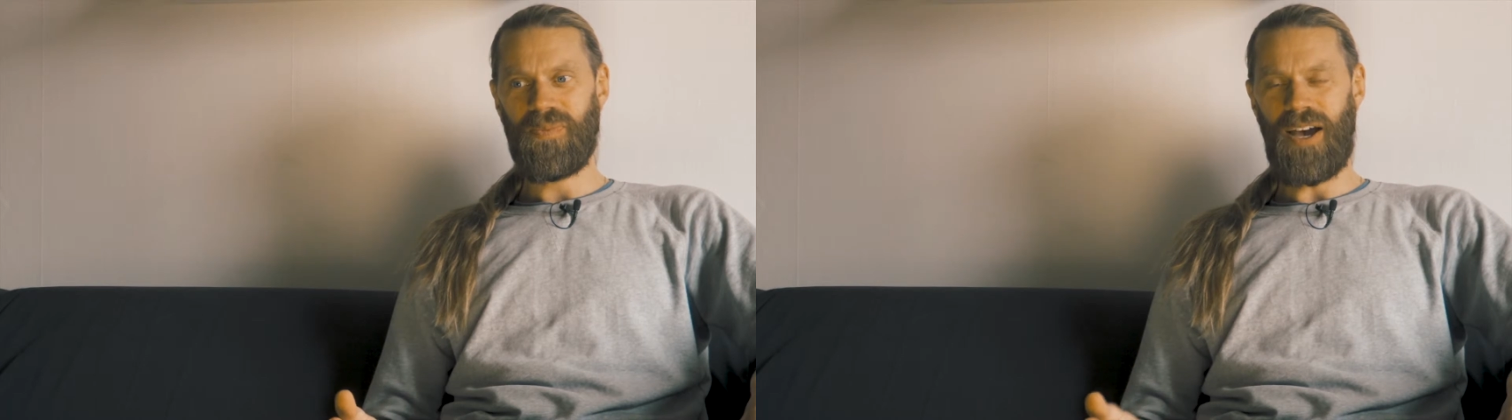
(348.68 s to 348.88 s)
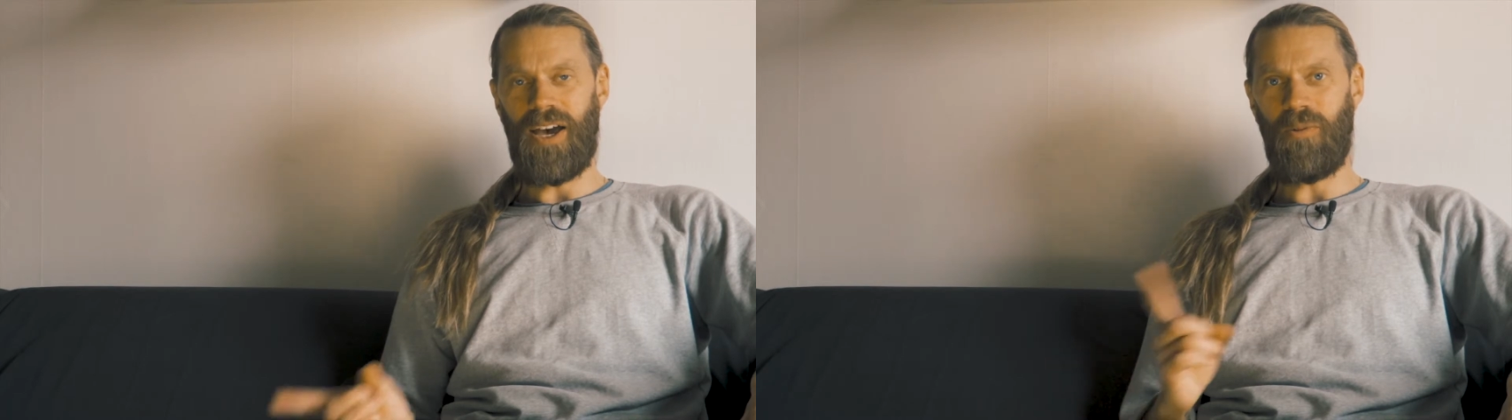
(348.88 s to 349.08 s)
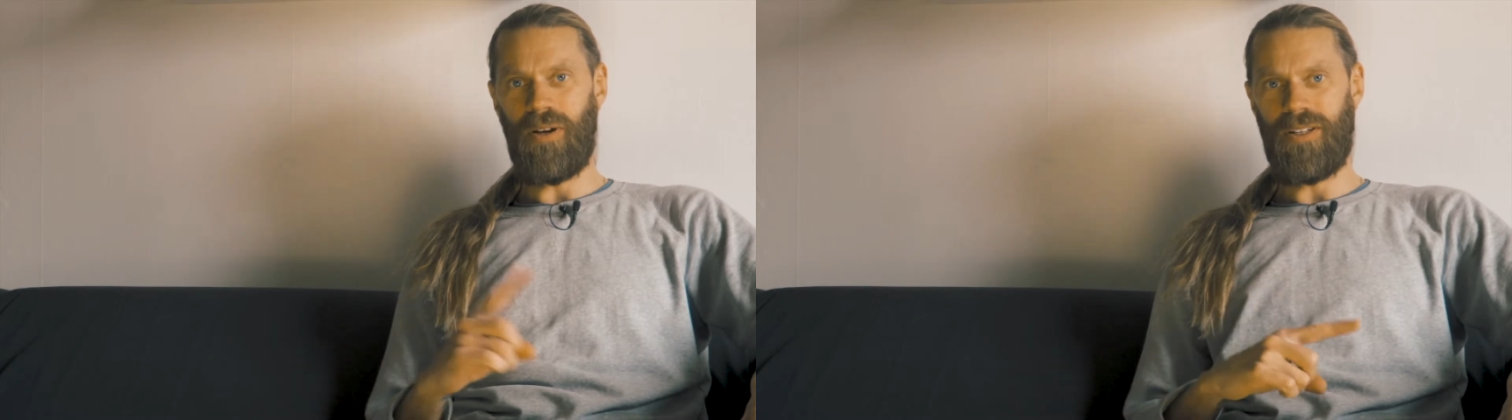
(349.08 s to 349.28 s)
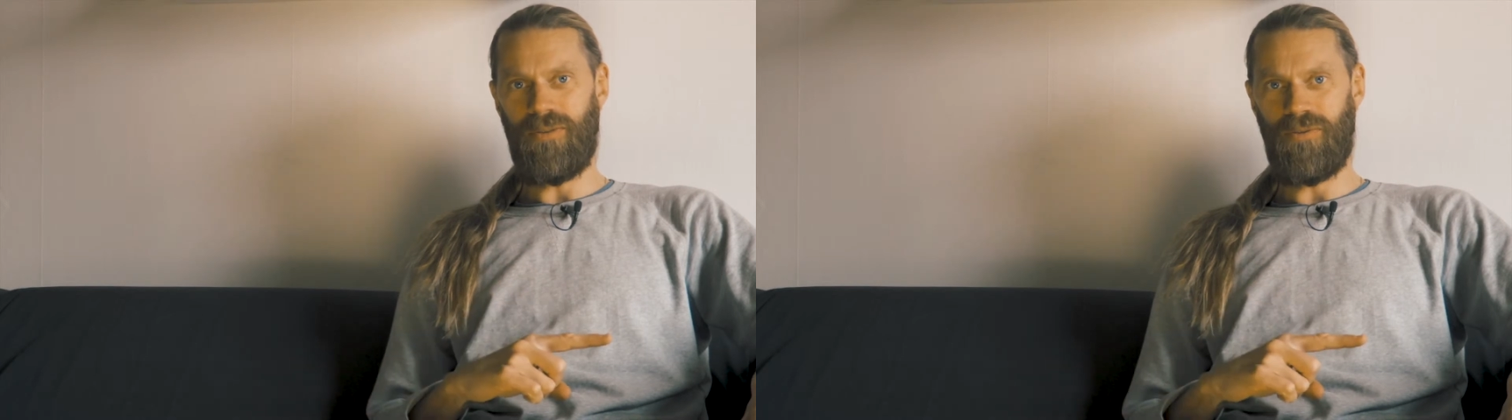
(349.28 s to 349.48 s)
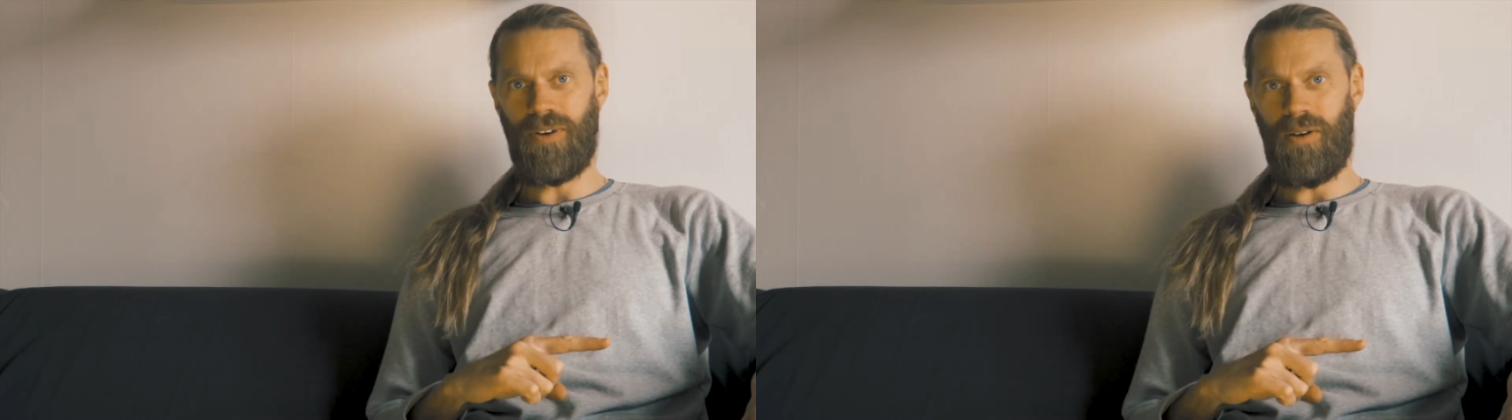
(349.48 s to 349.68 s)
I went
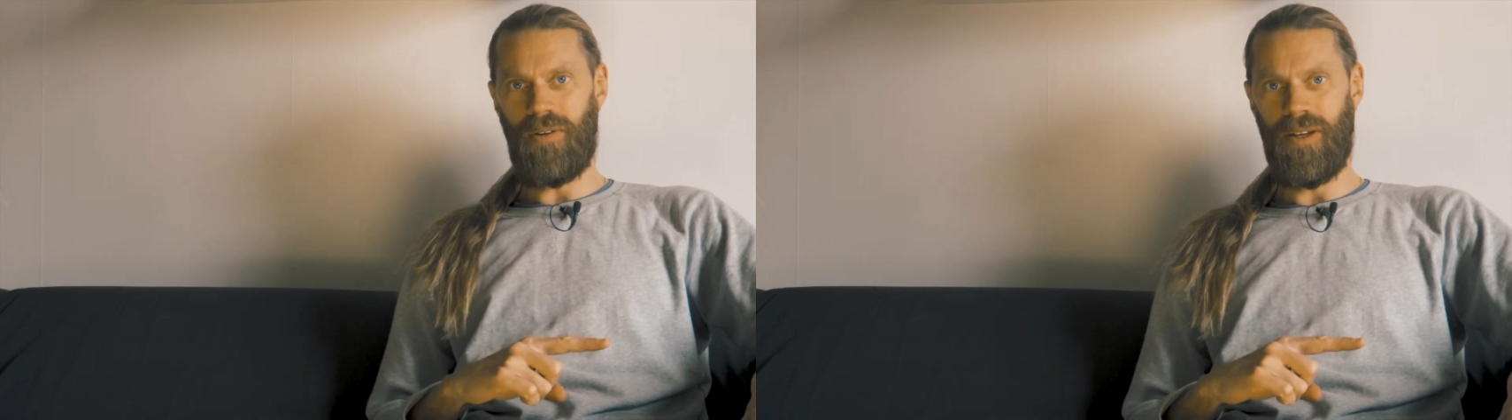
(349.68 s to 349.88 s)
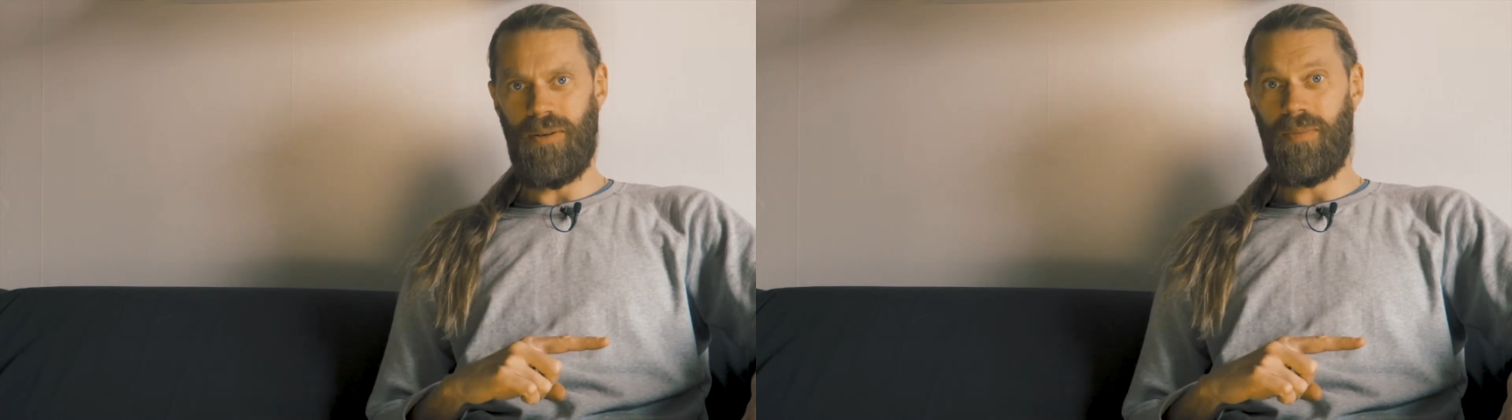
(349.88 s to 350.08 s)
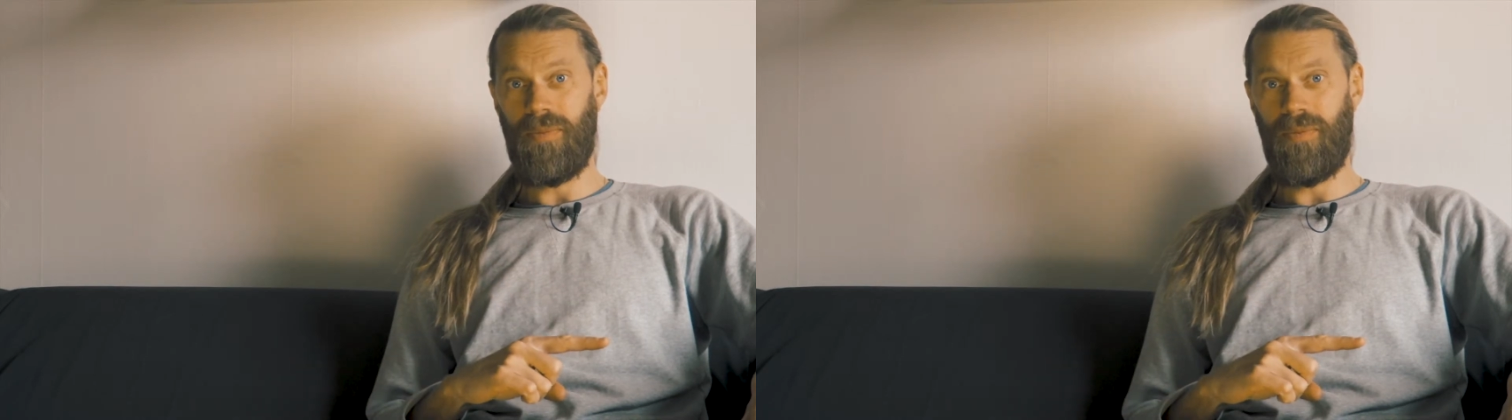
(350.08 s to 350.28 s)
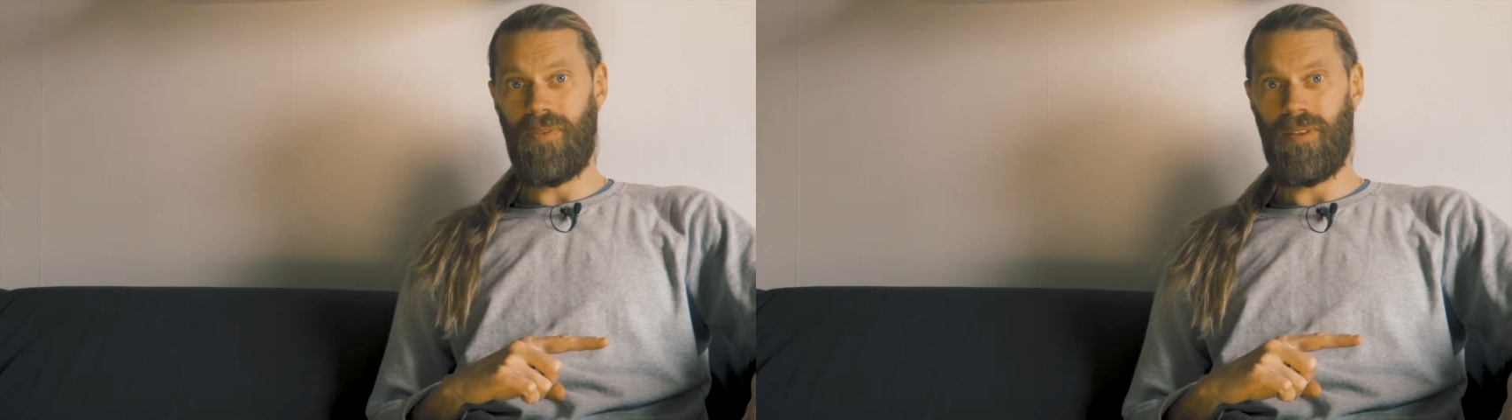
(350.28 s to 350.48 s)
and found him,